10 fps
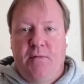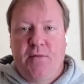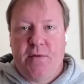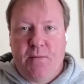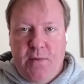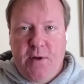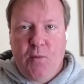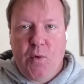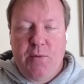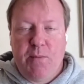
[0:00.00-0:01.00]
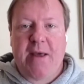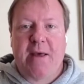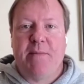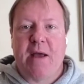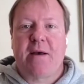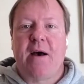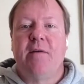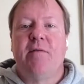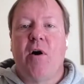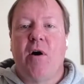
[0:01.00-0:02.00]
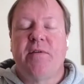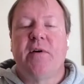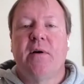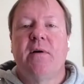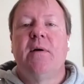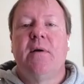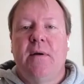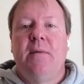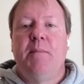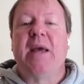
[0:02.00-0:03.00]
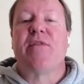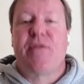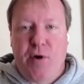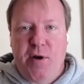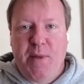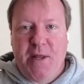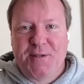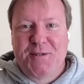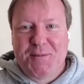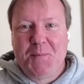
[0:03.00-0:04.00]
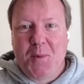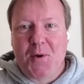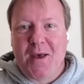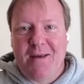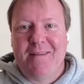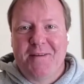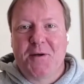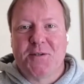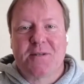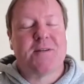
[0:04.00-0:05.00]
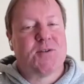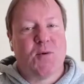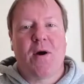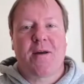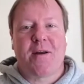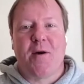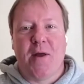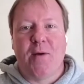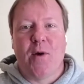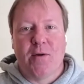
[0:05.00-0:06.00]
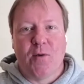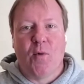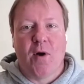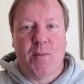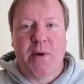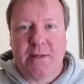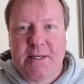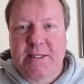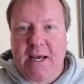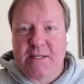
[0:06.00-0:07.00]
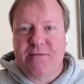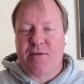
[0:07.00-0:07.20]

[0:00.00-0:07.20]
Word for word: for, you know, when you make him that kind of offer, make it 30 minutes. Okay. Because you are going to go anywhere in the world, but at least ask,